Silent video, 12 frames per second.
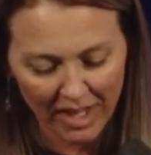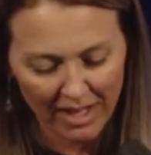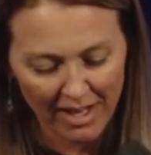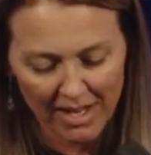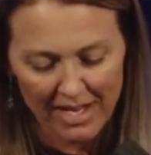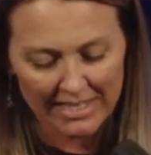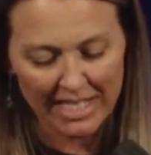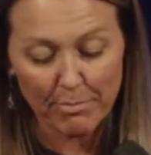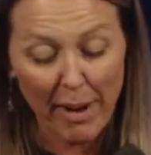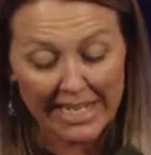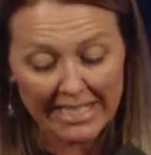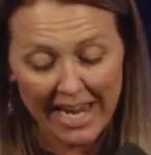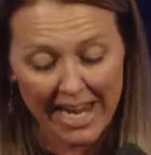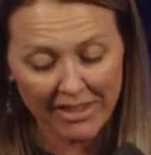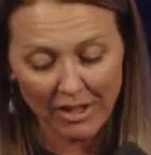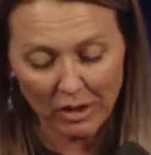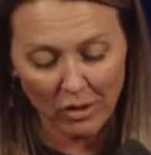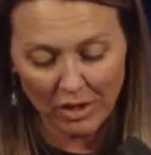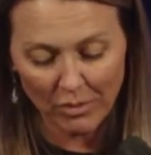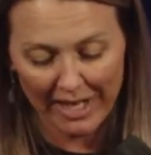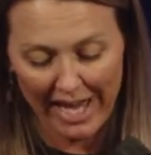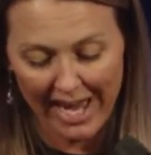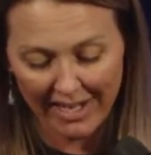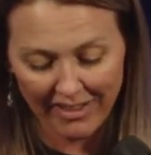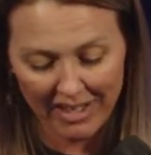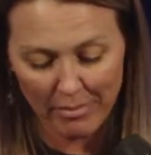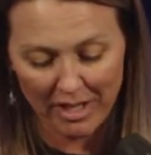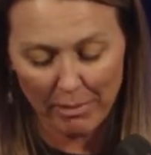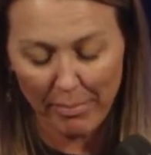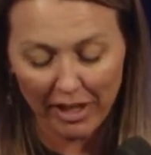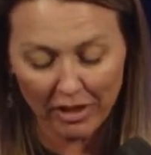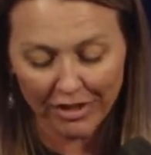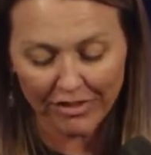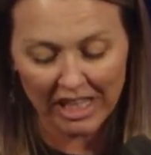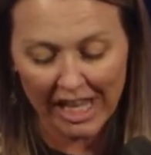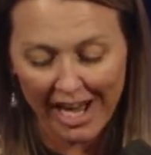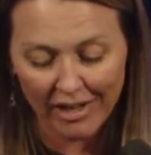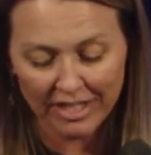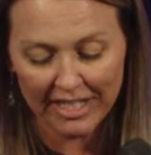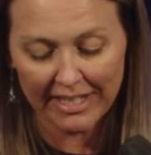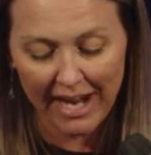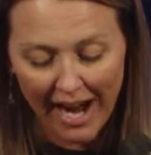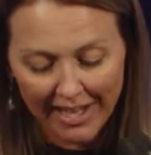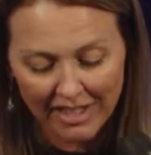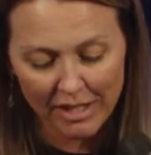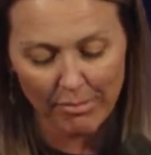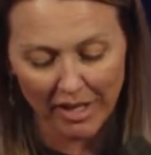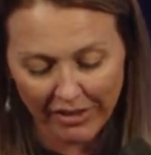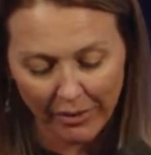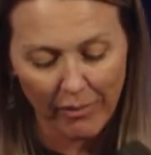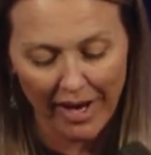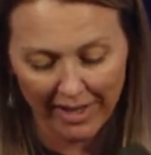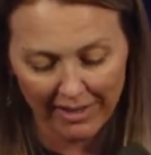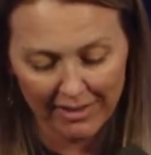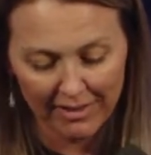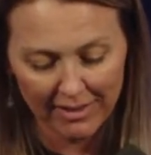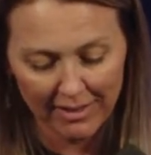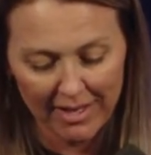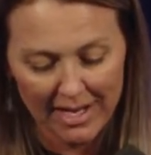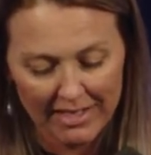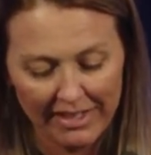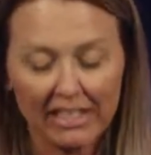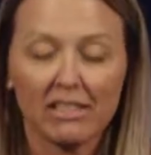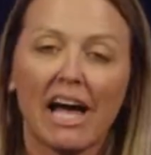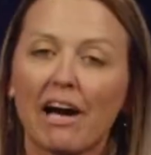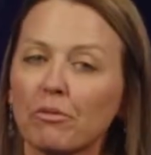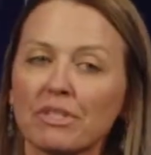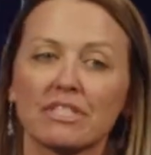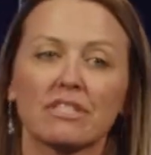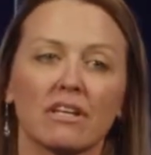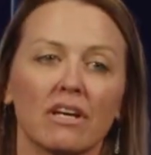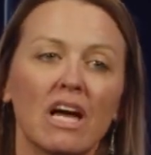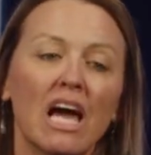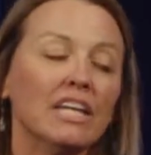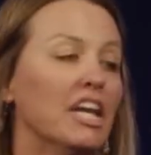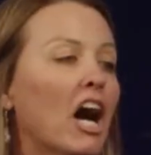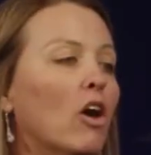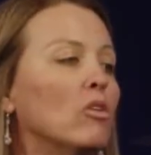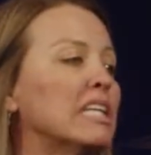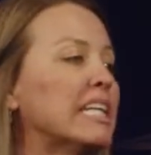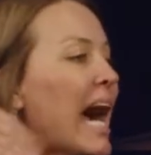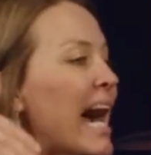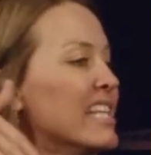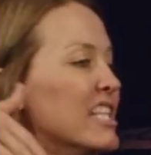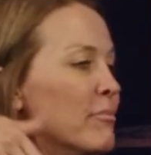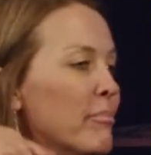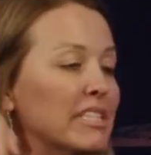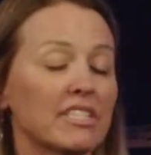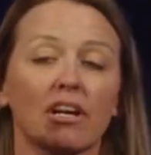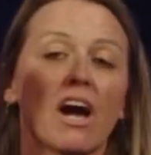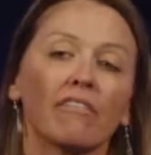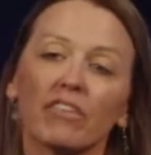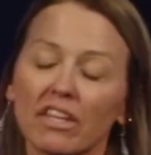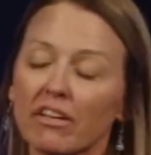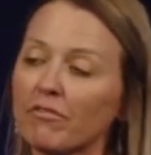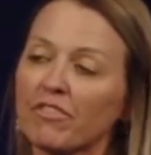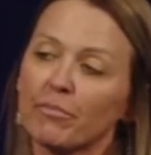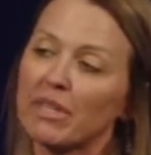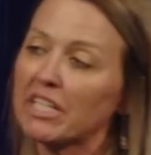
it says, by day, the Lord went ahead of them in a pillar of cloud to guide them on their way. And that cloud was to not only guide them, but to cover them from the